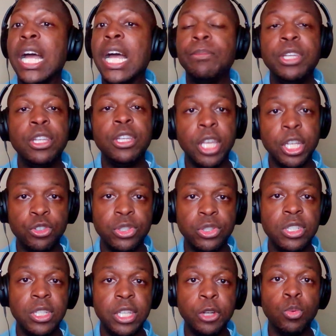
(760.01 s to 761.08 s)
I'd be
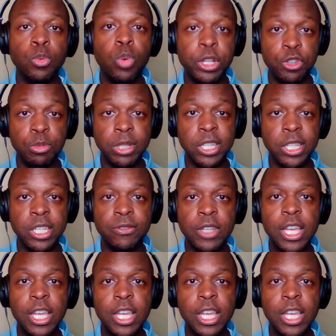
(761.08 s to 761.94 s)
interested to hear what you believe.